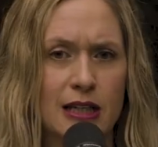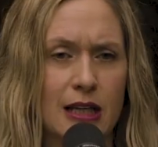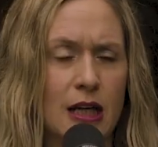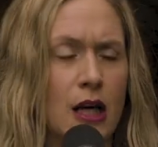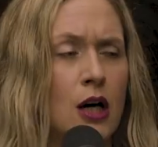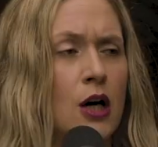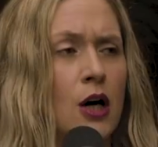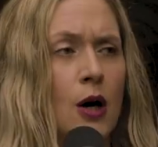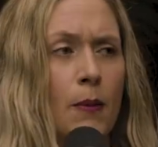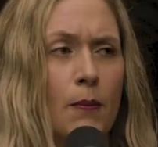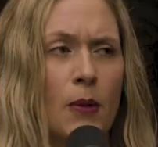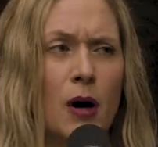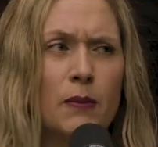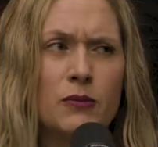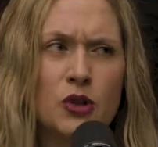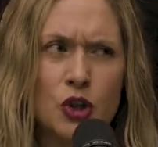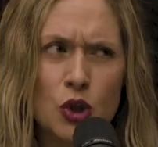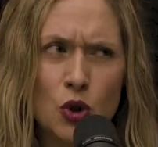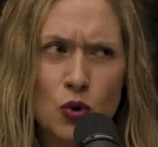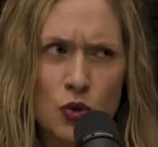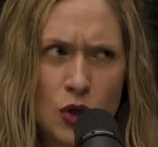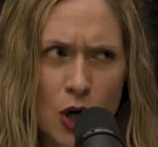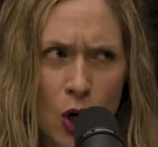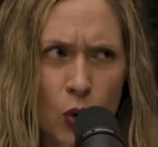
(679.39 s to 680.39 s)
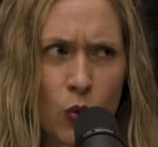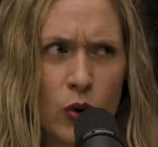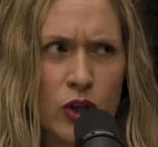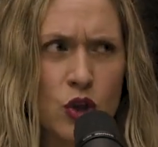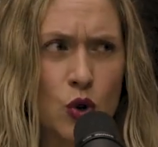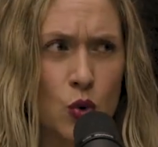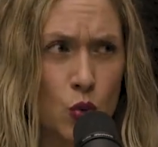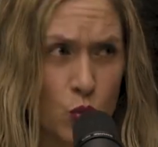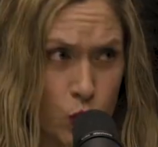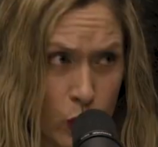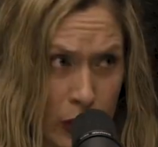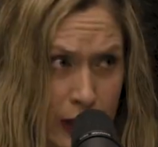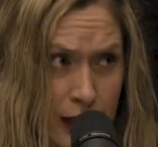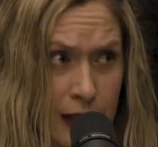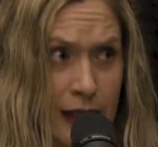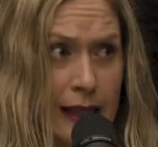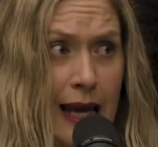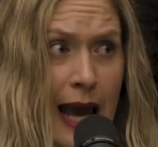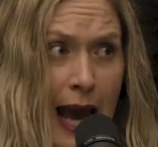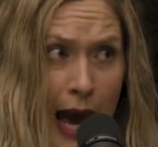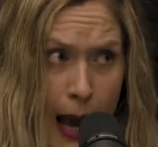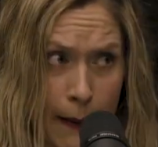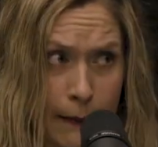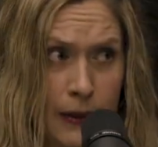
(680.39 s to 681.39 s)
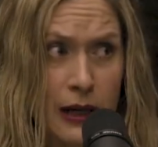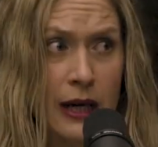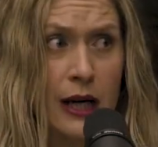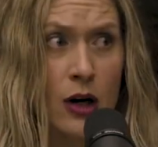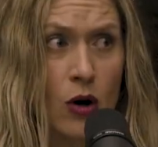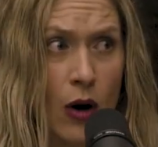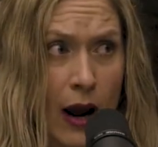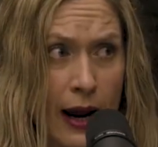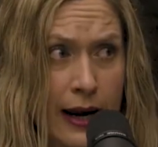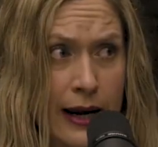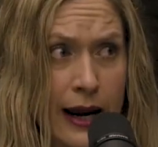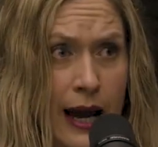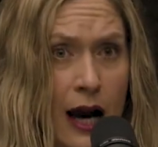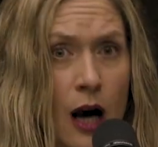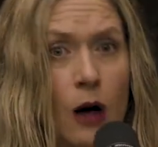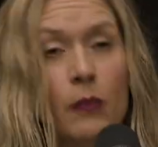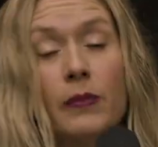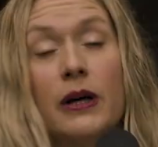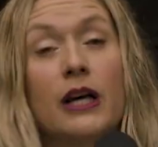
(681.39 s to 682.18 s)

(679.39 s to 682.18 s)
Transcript: And Mom, do you know what's really happening right now?